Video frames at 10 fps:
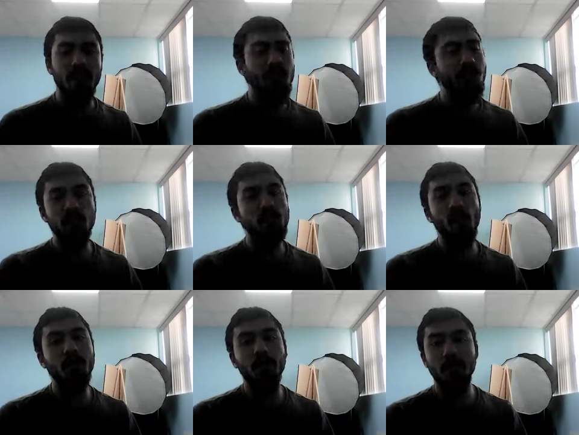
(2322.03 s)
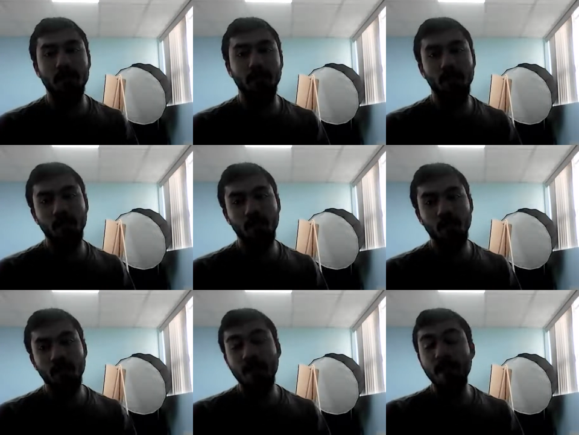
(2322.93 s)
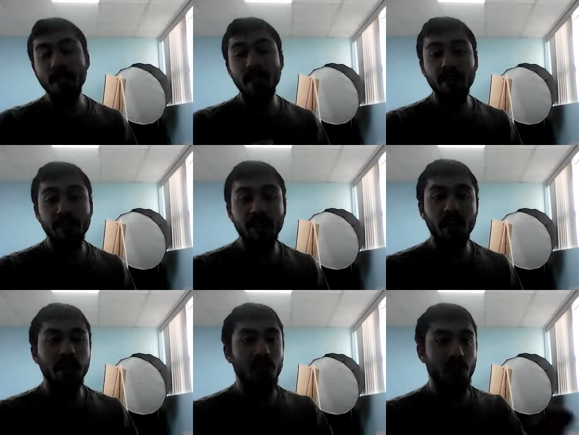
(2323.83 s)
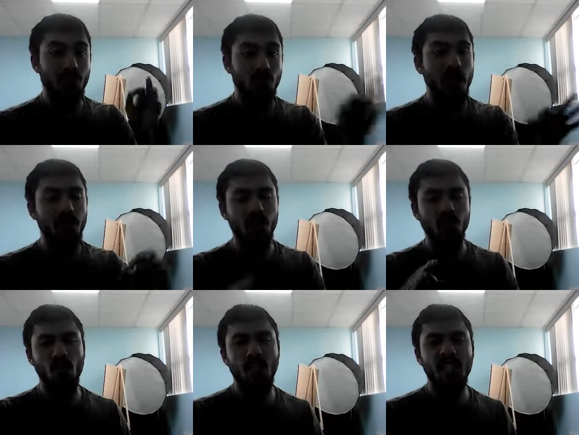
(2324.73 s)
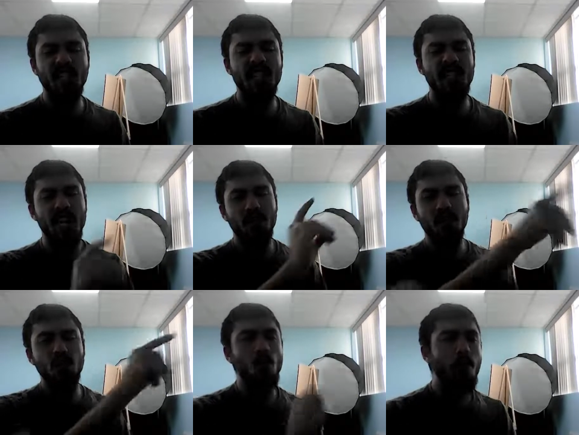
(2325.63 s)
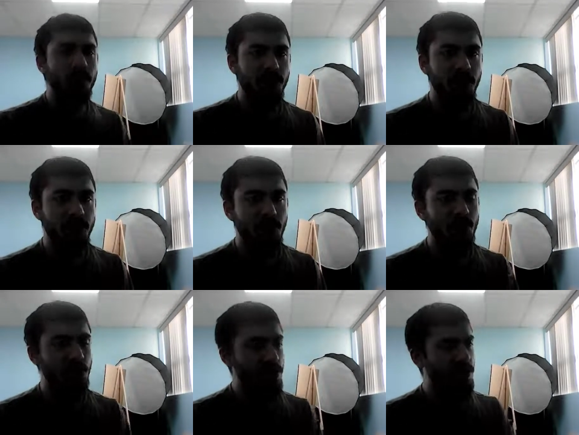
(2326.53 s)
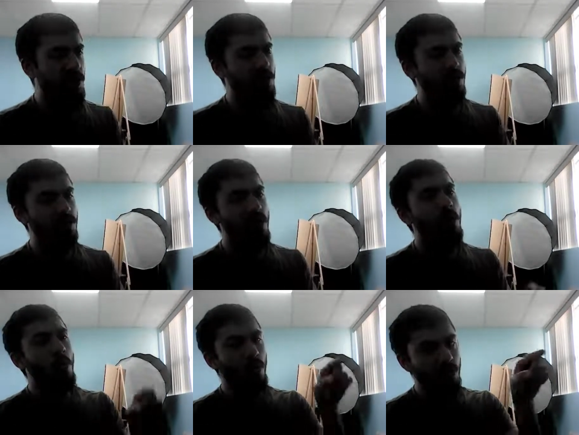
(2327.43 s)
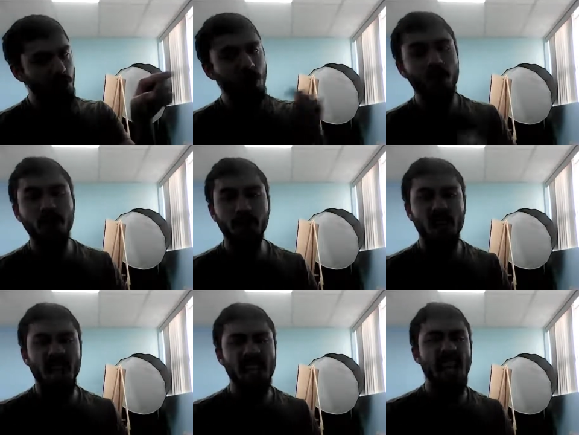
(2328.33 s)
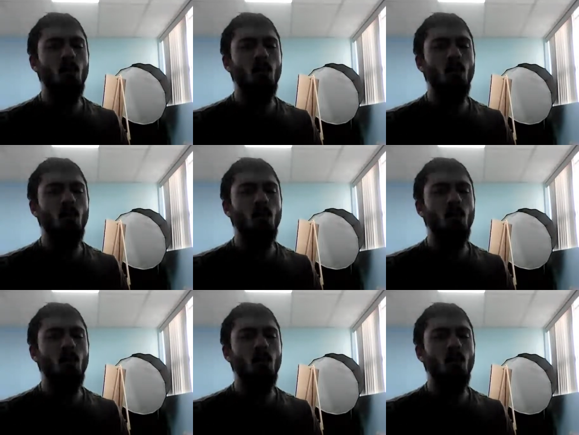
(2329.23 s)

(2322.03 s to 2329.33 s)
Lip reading: He doesn't spoil Osama. He makes it very clear there's right and there's wrong. He says, this woman, Fatima, she steals, we're going to chop off her hand.